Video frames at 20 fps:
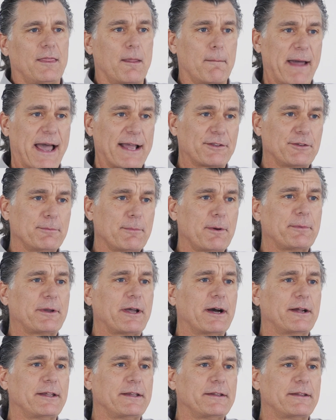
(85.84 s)
The maximum
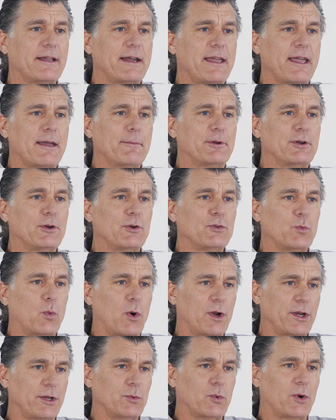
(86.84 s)
cutting diameter is
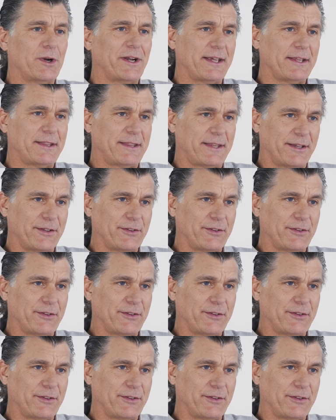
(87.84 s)
1 1/8